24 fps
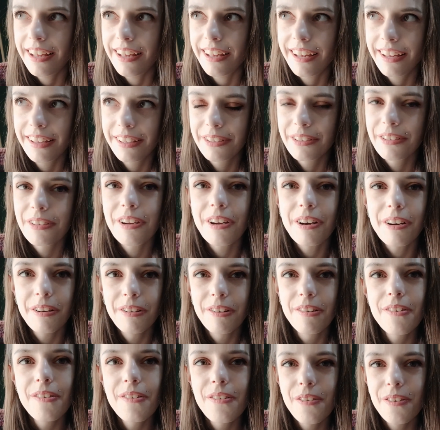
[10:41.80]
you
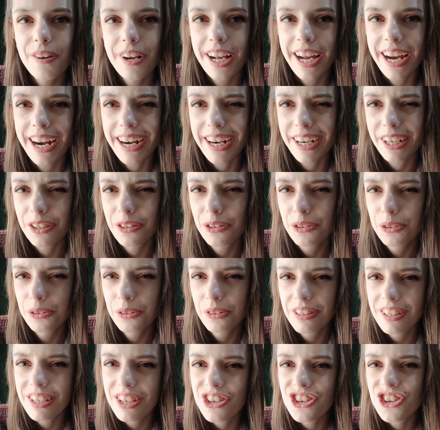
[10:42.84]
know,
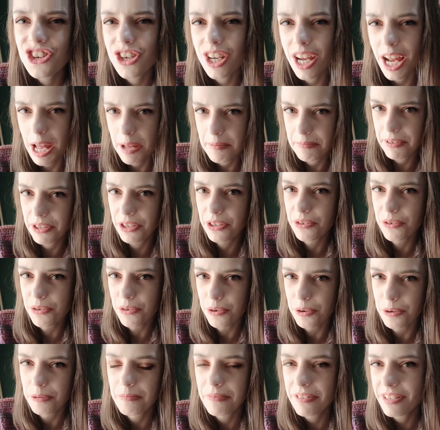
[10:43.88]
cartoonish
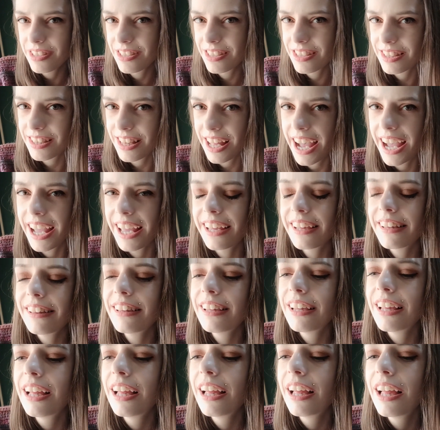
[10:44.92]
amigurumi style,
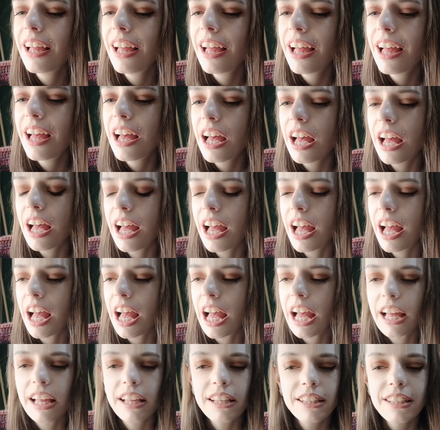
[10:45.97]

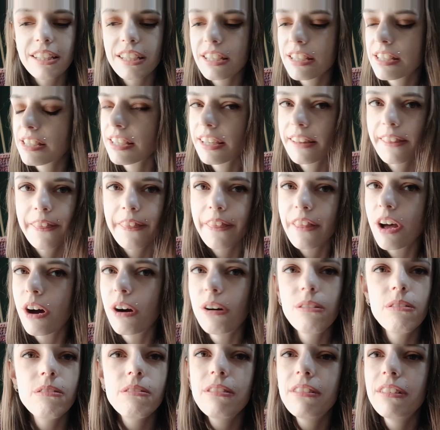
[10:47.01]
and he said
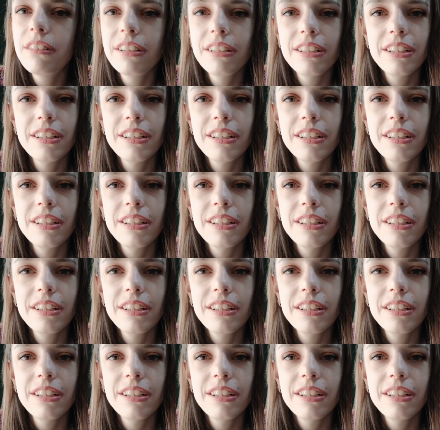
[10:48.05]
no,